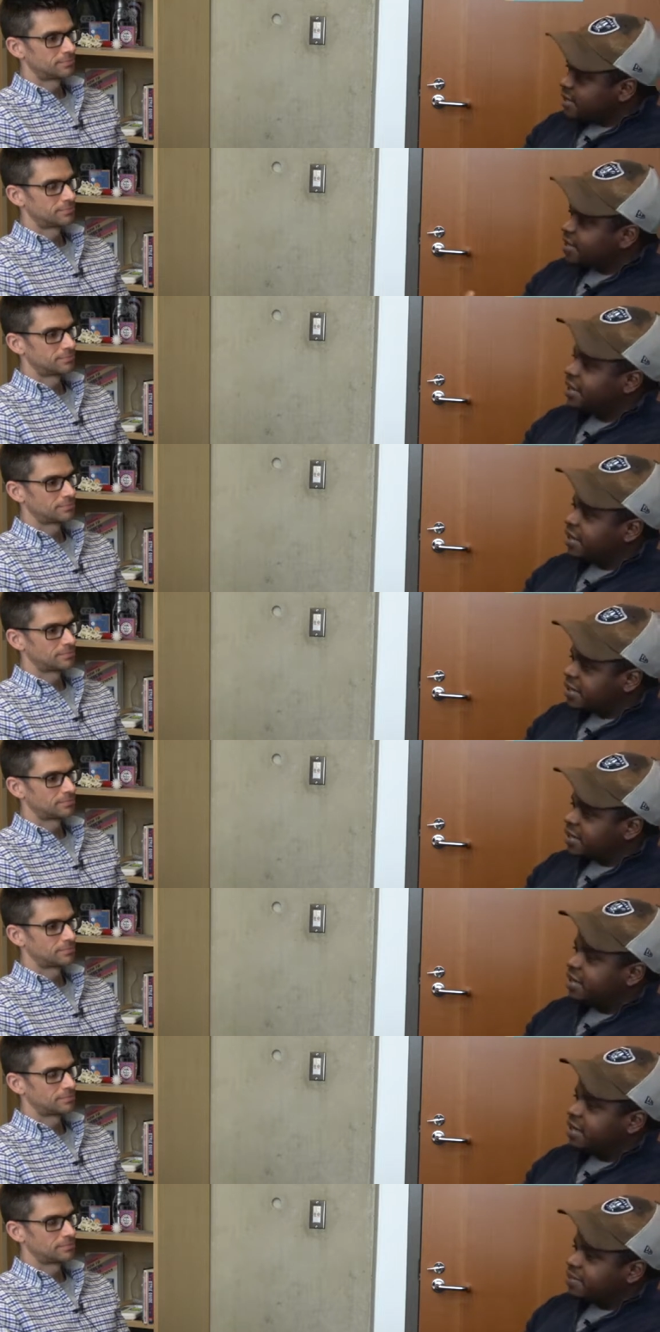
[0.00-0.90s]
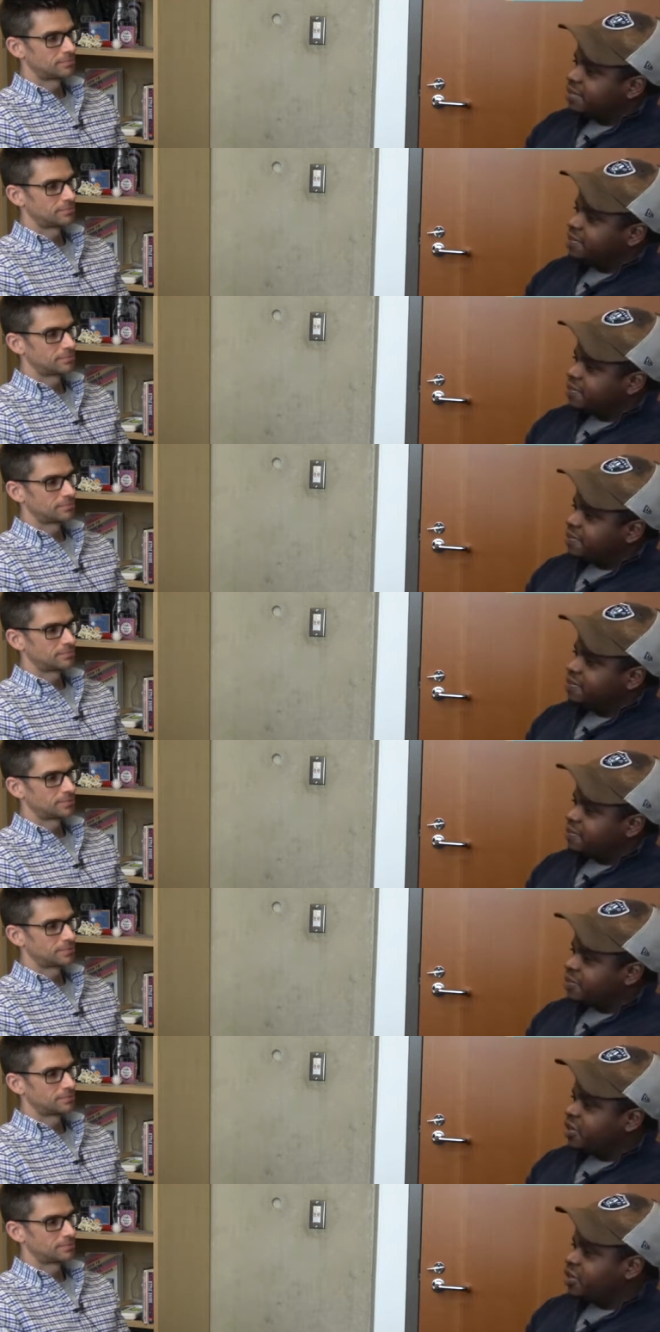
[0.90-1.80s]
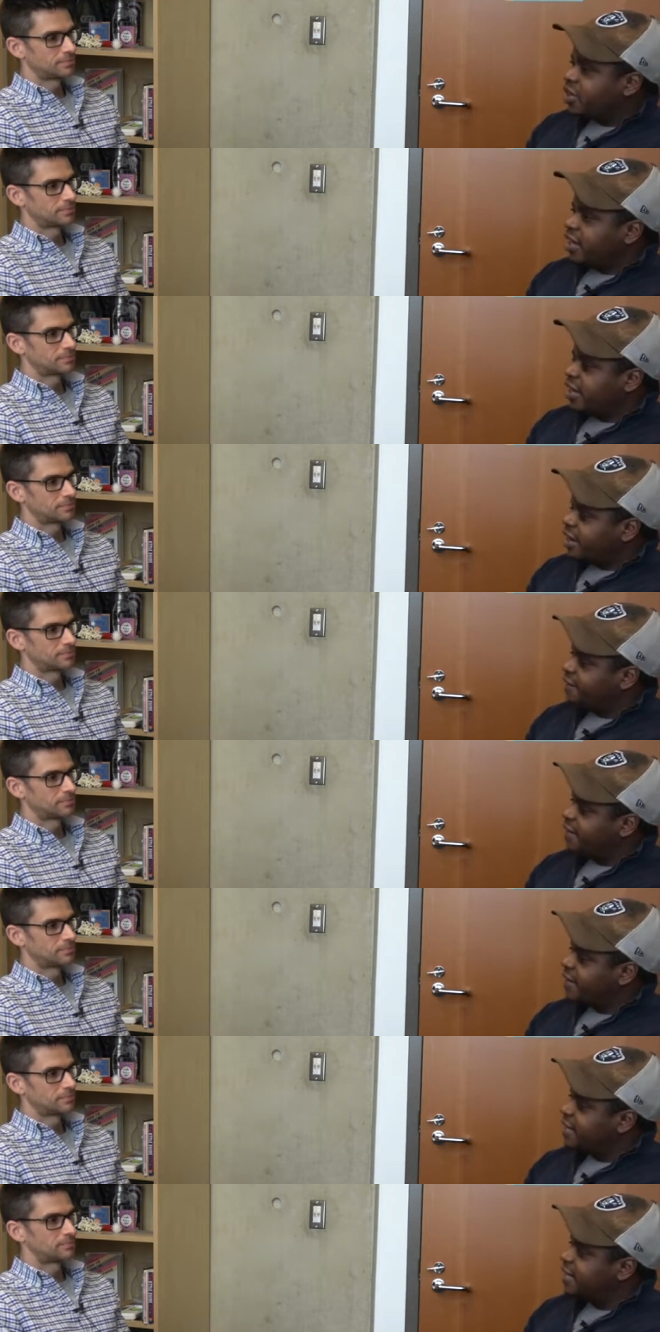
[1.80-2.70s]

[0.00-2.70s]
Speaker 1: you know, good enough these